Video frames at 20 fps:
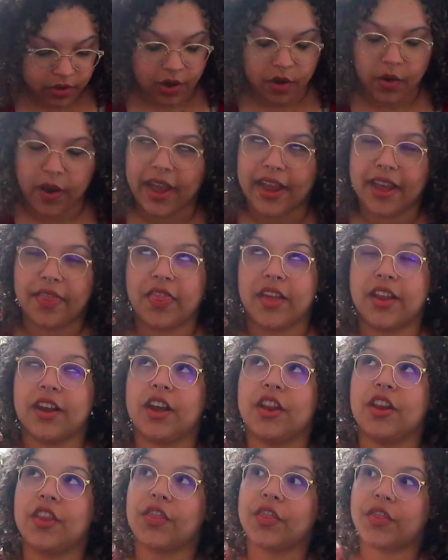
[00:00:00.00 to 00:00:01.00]
Okay, and then
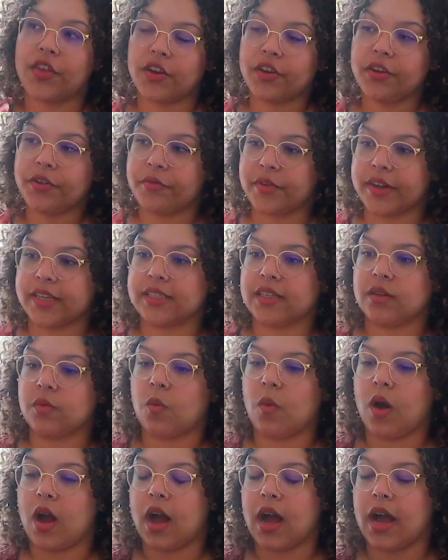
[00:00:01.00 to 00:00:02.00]
a third reason
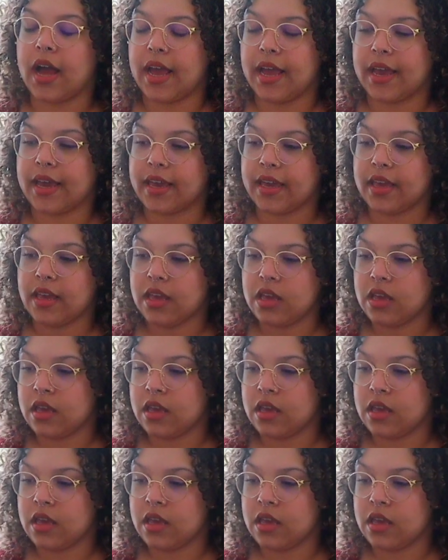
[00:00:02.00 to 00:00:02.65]
why